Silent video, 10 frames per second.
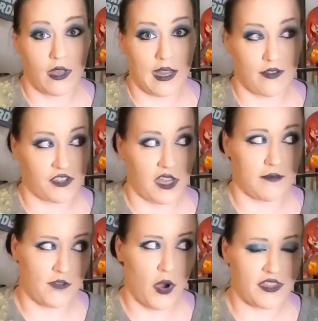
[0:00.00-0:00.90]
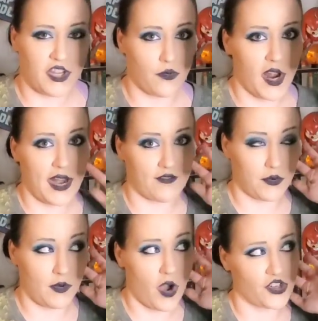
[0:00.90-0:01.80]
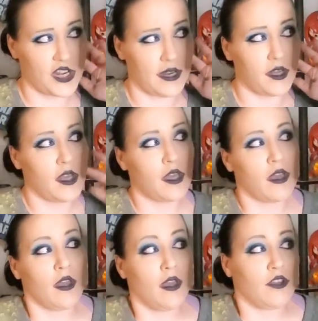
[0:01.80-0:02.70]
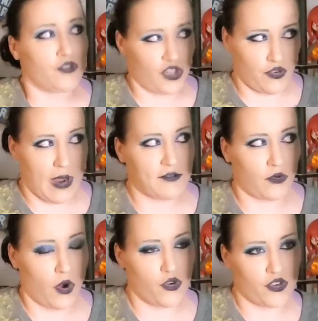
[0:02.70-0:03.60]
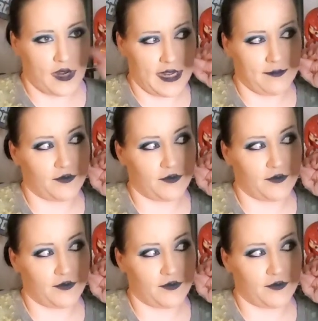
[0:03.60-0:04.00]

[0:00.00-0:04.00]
And I was like, no, I think you're right, after rewatching it. So she drops the rosary.